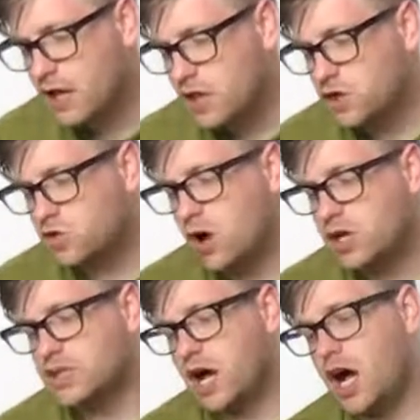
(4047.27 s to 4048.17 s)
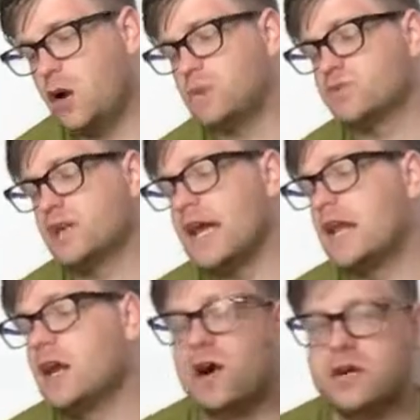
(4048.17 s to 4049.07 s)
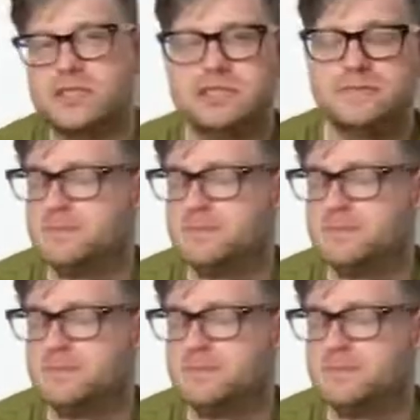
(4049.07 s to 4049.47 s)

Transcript: The Crocodile was Renee Lacoste.